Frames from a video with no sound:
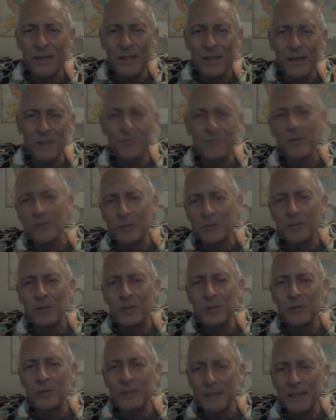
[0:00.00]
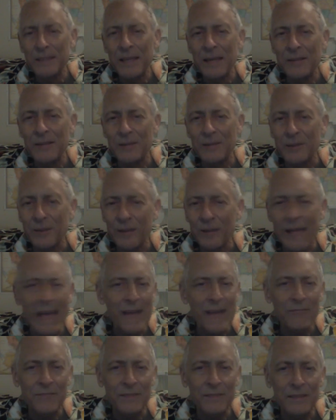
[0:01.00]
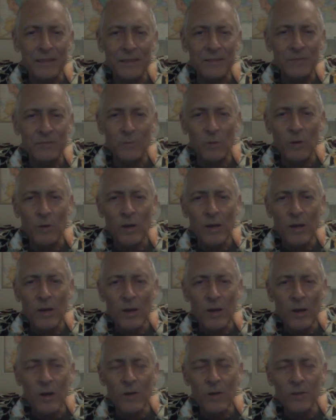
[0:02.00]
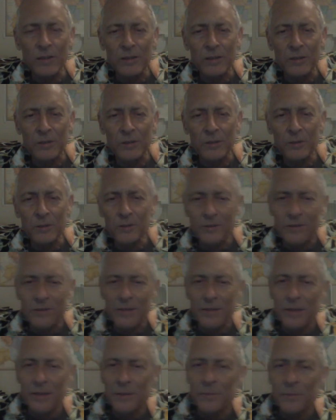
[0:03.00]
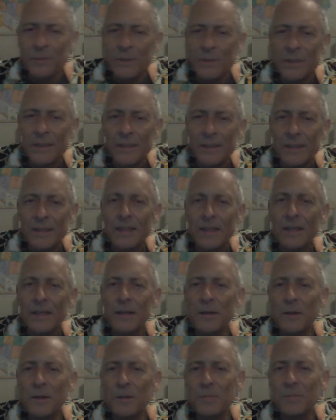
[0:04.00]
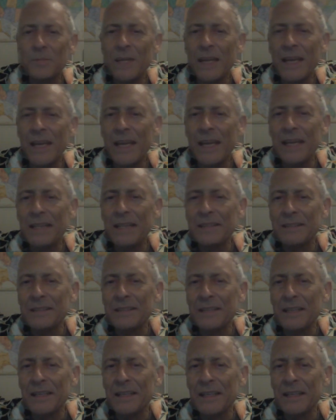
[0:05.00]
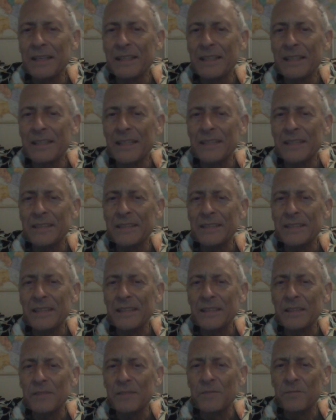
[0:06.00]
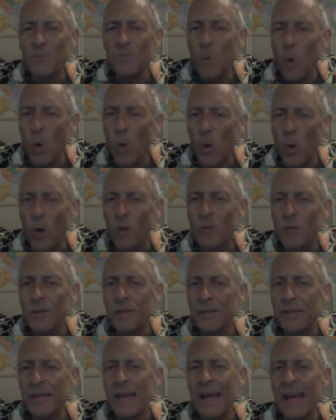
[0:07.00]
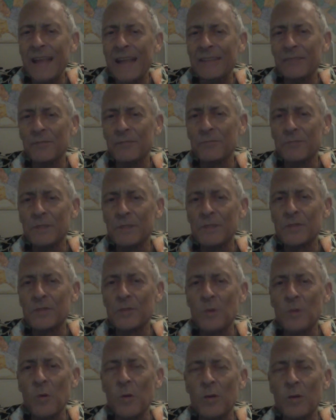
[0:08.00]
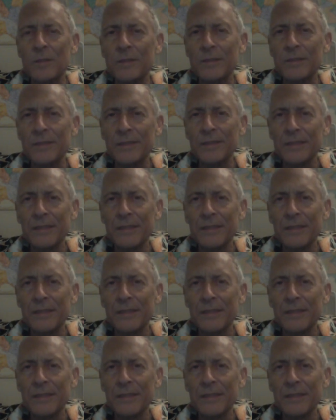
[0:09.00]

of those two together laughing at all the girls there. And in 1994, that resort